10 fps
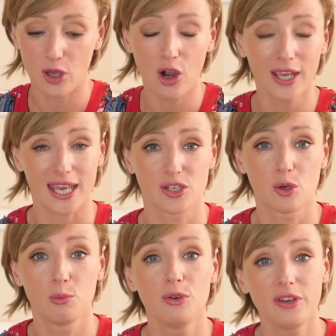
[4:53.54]
Okay,
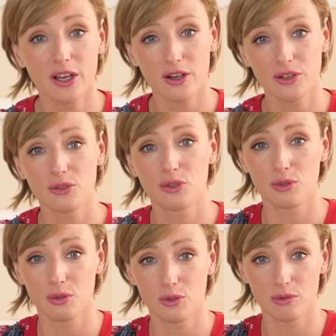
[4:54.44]
so moving on
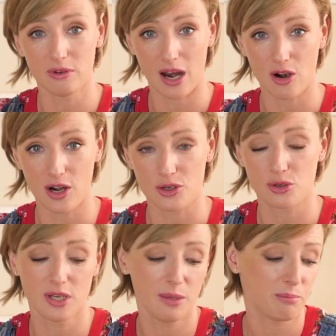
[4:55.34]
to our
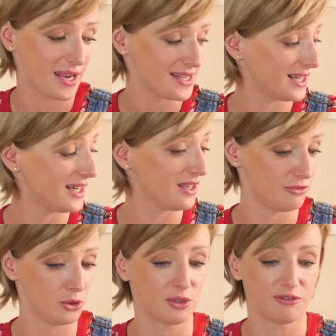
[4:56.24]
laundry. Basically,
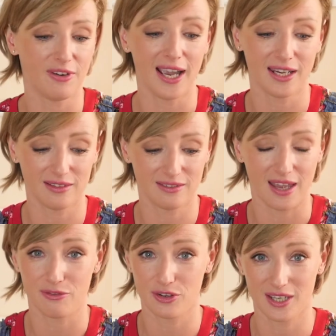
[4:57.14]
if you divided
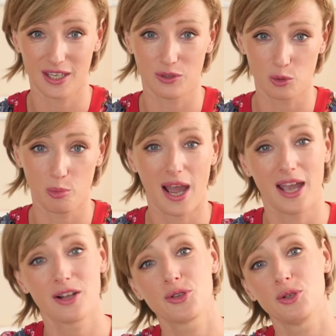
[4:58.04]
everything into
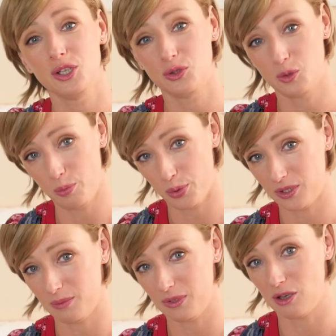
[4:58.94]
piles, you need to
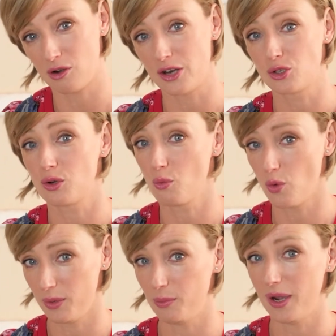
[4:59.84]
put them in your laundry
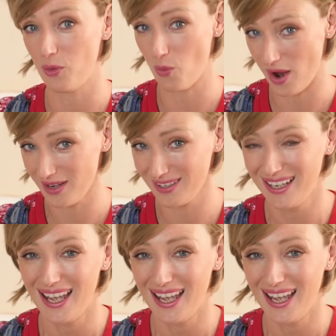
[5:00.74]
one by one.